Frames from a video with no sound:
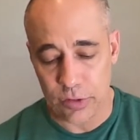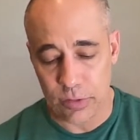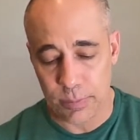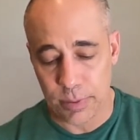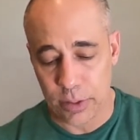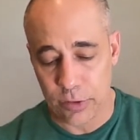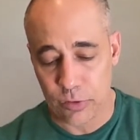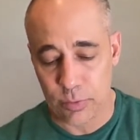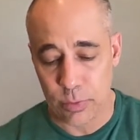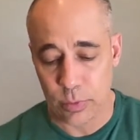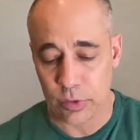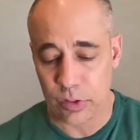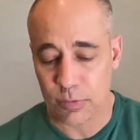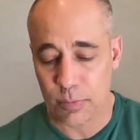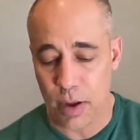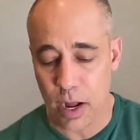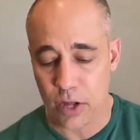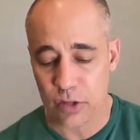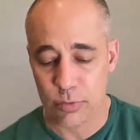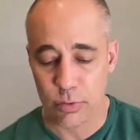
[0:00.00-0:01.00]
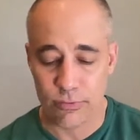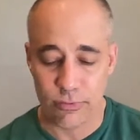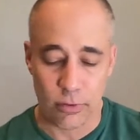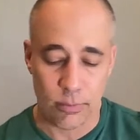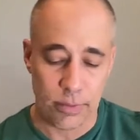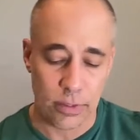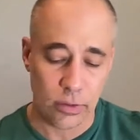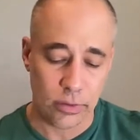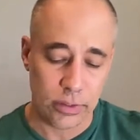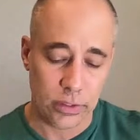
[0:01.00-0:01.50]
appears to be responsible for
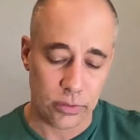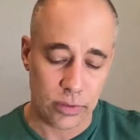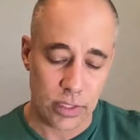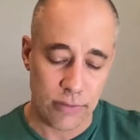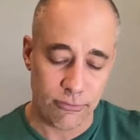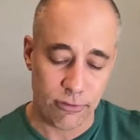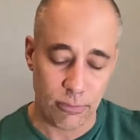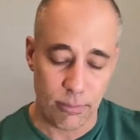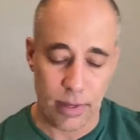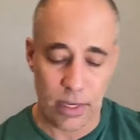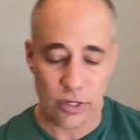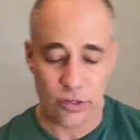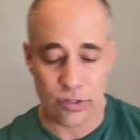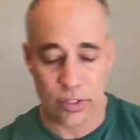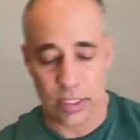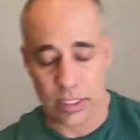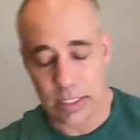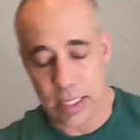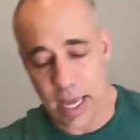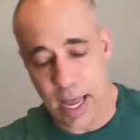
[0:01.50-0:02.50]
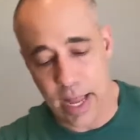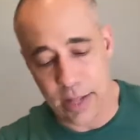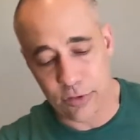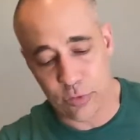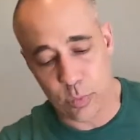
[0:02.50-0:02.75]
middle ear inflammation in cats.